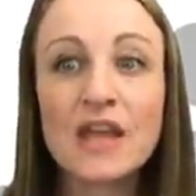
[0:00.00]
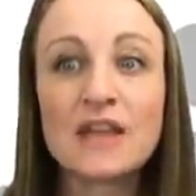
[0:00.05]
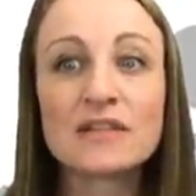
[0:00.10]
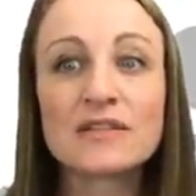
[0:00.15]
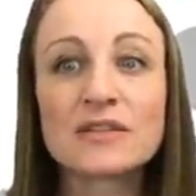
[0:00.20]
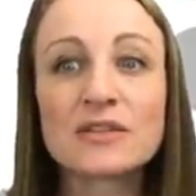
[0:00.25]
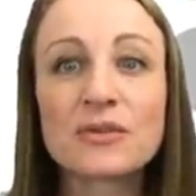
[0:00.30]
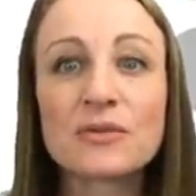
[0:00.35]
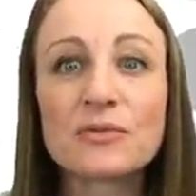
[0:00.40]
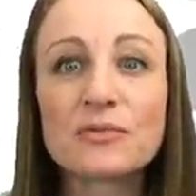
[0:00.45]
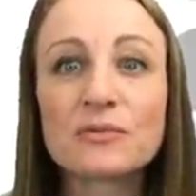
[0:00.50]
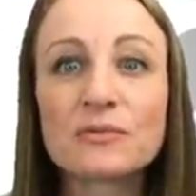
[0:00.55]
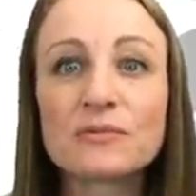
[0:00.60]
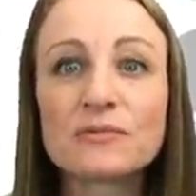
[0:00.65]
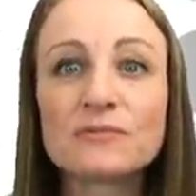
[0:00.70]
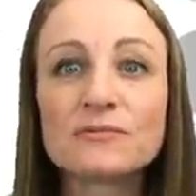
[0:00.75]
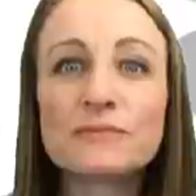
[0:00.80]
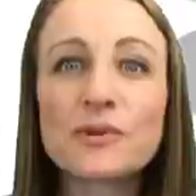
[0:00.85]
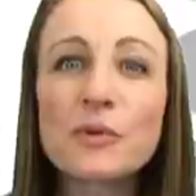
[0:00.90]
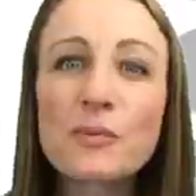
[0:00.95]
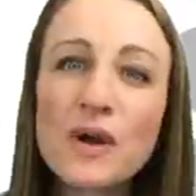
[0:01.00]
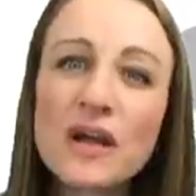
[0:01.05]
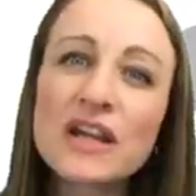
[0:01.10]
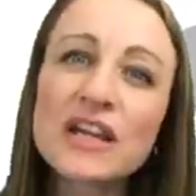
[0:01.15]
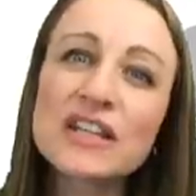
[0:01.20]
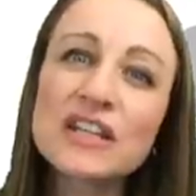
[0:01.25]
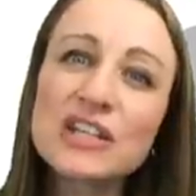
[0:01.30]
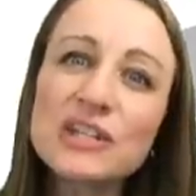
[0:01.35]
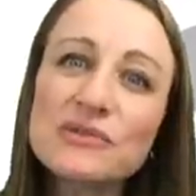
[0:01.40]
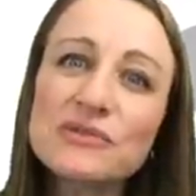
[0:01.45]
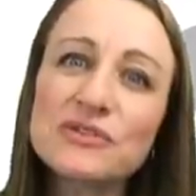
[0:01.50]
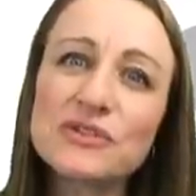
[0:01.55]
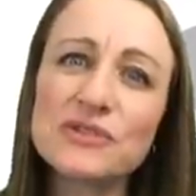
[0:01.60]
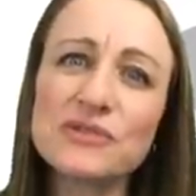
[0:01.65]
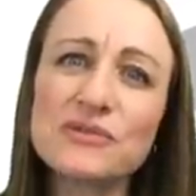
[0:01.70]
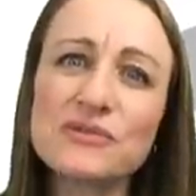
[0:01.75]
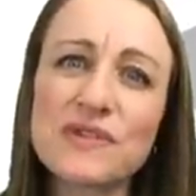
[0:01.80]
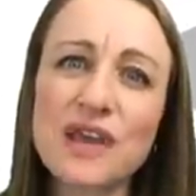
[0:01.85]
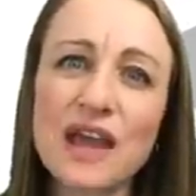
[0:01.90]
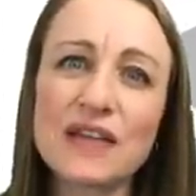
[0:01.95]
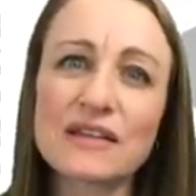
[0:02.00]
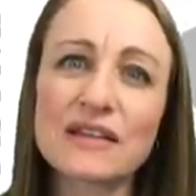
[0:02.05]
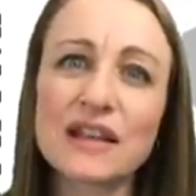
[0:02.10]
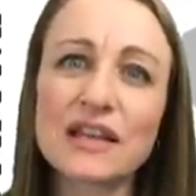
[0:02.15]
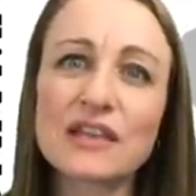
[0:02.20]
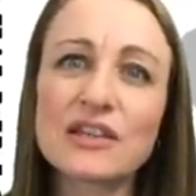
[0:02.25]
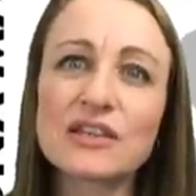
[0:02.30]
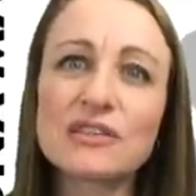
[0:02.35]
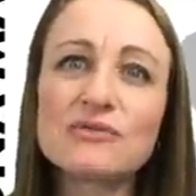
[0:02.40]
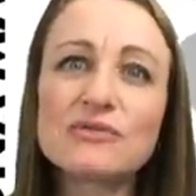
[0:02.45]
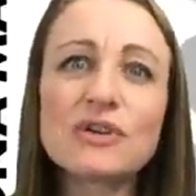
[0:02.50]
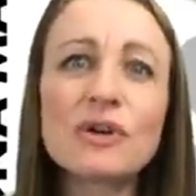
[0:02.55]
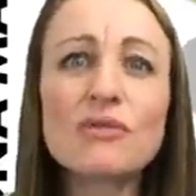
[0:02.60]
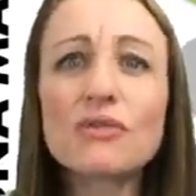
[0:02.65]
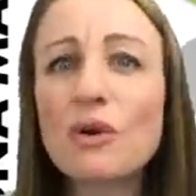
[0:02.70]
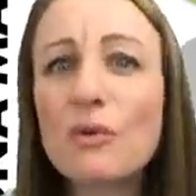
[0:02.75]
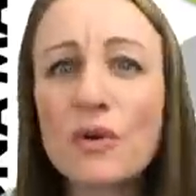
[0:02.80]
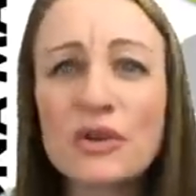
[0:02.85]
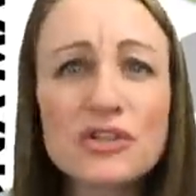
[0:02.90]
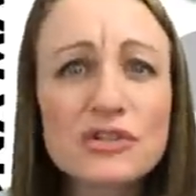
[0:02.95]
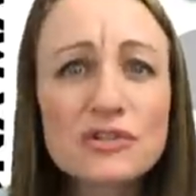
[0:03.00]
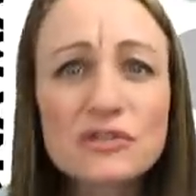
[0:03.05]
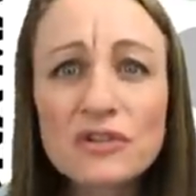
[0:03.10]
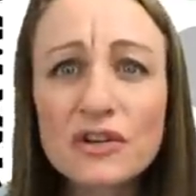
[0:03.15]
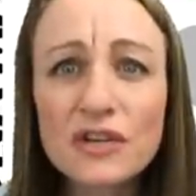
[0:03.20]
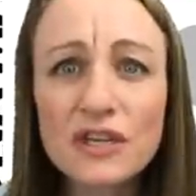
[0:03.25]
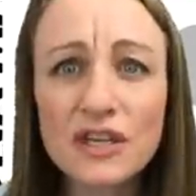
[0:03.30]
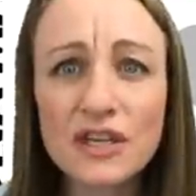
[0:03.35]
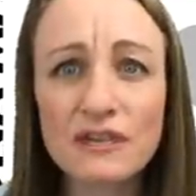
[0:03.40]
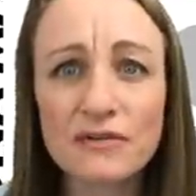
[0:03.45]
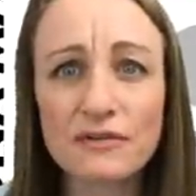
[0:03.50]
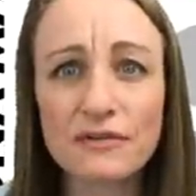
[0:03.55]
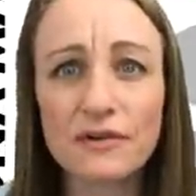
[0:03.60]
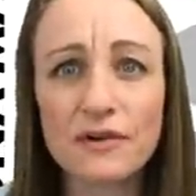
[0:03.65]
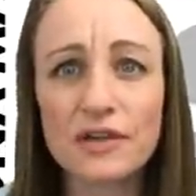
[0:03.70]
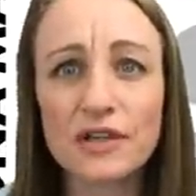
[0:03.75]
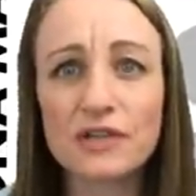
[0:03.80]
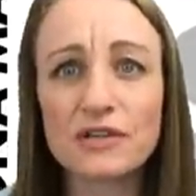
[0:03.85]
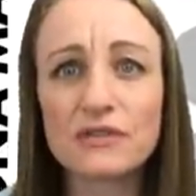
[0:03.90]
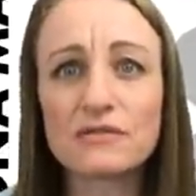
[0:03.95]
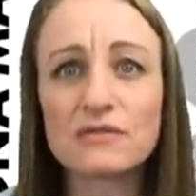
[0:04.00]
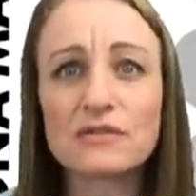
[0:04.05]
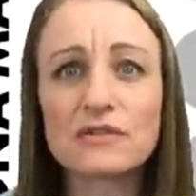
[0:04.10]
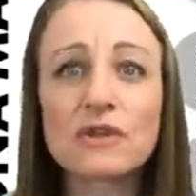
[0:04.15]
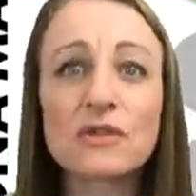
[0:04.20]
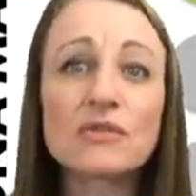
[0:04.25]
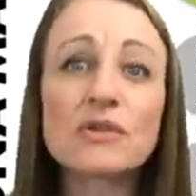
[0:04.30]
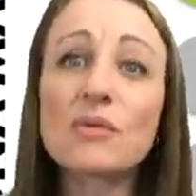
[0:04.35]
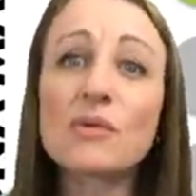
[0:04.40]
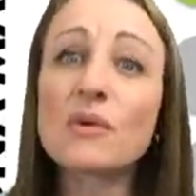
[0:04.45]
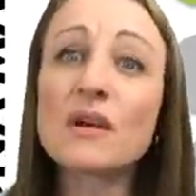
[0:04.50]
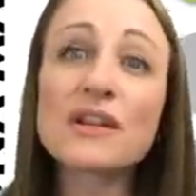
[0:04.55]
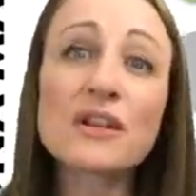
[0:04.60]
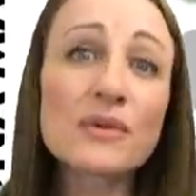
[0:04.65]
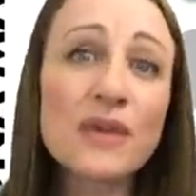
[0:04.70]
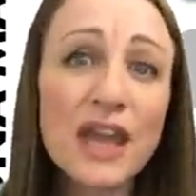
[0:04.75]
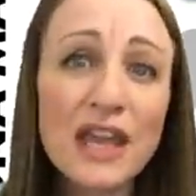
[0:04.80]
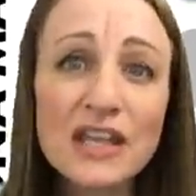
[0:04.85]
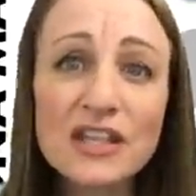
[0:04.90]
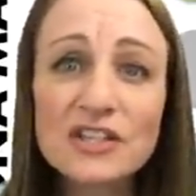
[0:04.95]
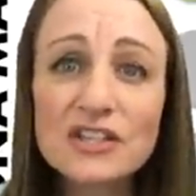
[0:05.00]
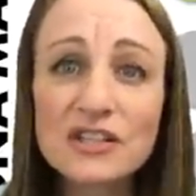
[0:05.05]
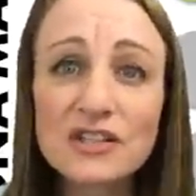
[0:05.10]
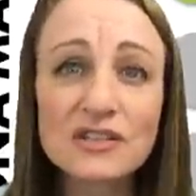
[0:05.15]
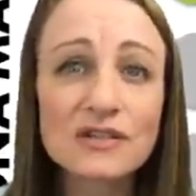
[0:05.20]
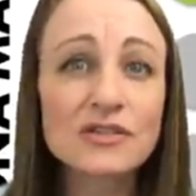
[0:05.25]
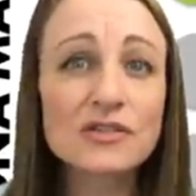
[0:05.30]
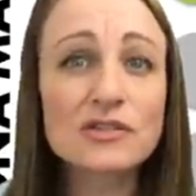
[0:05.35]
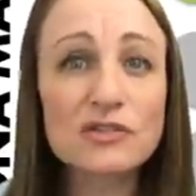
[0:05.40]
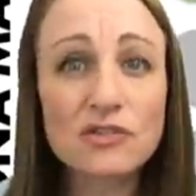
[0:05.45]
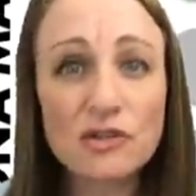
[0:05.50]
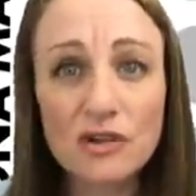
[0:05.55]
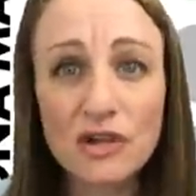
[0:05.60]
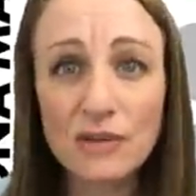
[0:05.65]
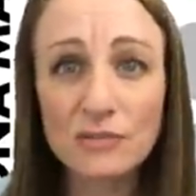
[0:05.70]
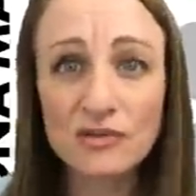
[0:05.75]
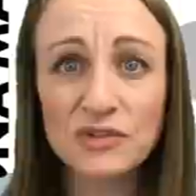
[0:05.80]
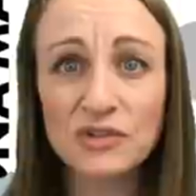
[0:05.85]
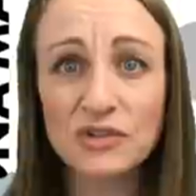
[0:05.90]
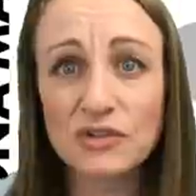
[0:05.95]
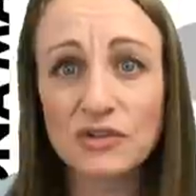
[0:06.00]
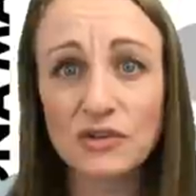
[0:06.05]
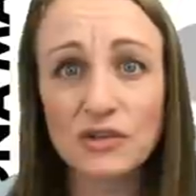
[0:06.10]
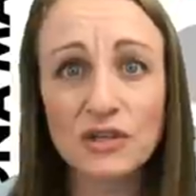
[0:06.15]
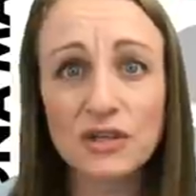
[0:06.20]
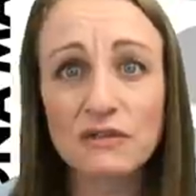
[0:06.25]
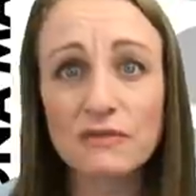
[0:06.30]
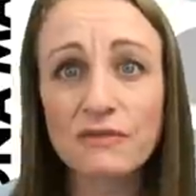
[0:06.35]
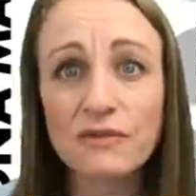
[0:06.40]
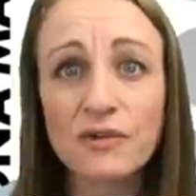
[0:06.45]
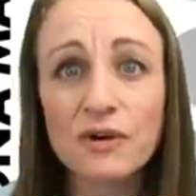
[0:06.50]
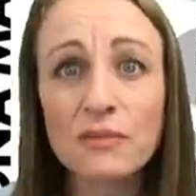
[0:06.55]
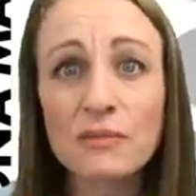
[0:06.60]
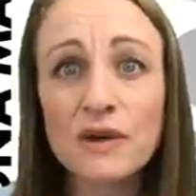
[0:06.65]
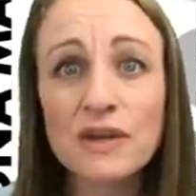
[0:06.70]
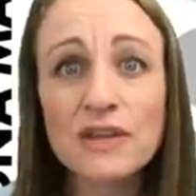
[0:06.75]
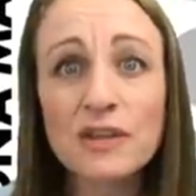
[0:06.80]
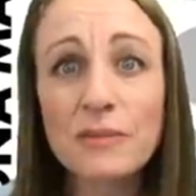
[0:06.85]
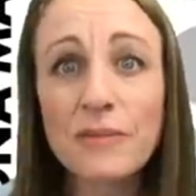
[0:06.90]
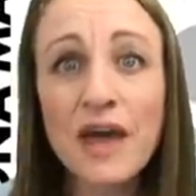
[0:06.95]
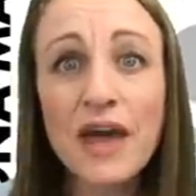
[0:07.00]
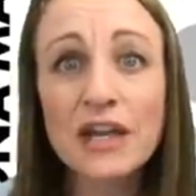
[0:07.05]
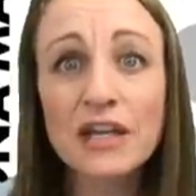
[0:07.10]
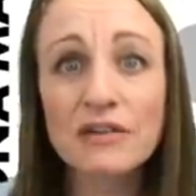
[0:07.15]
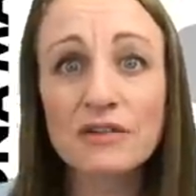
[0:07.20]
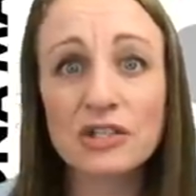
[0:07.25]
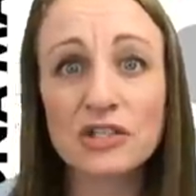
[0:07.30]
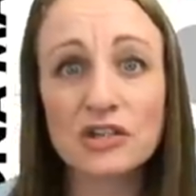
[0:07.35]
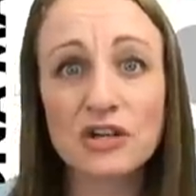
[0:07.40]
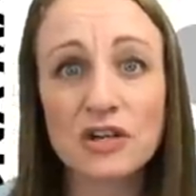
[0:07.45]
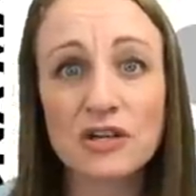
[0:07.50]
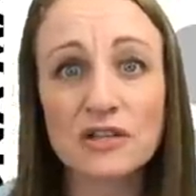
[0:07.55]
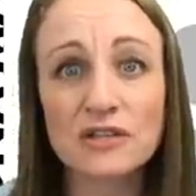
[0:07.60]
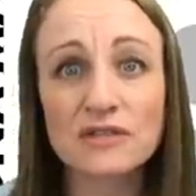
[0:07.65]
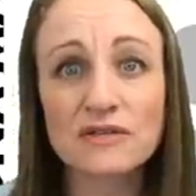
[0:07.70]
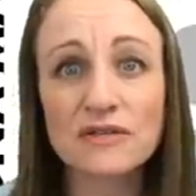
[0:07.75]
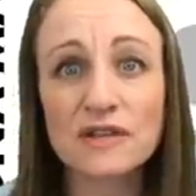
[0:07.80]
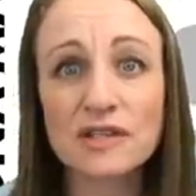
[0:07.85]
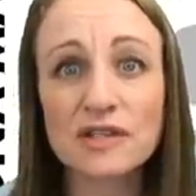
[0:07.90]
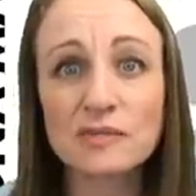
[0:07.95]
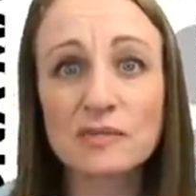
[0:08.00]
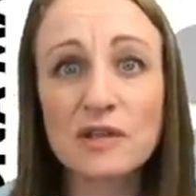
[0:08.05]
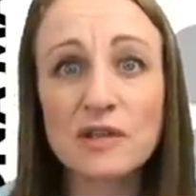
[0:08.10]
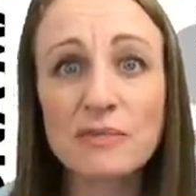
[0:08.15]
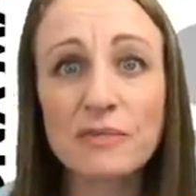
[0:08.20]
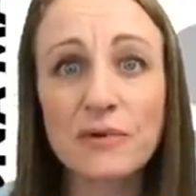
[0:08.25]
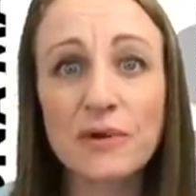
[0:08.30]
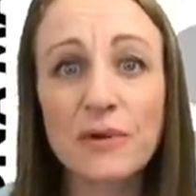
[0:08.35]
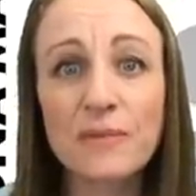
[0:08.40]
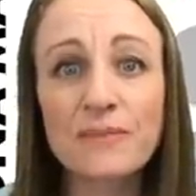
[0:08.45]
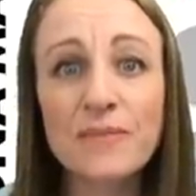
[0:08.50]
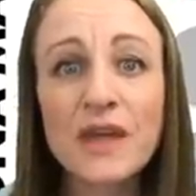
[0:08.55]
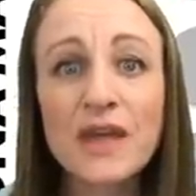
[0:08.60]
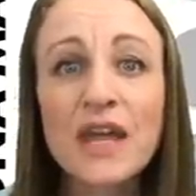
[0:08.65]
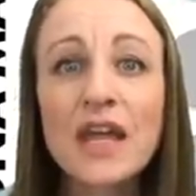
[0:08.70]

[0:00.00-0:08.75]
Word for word: So but what can you do then? Like, you don't know what you're looking for. You don't know what locations or surnames that you're looking for among the pedigree charts of these people